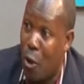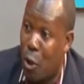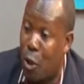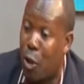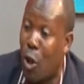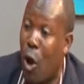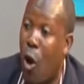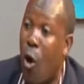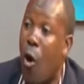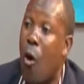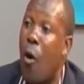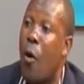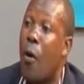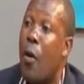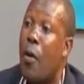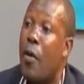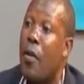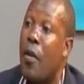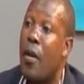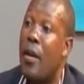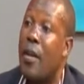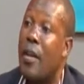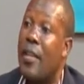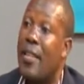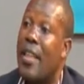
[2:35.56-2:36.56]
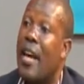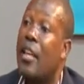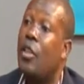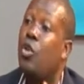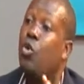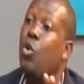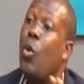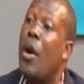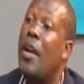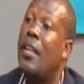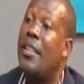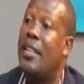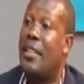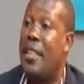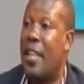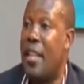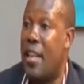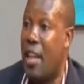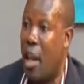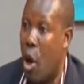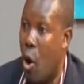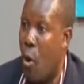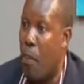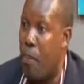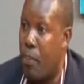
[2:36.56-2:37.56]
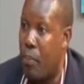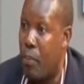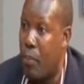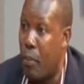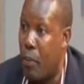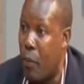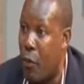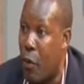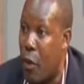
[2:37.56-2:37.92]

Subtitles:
So that way it can help.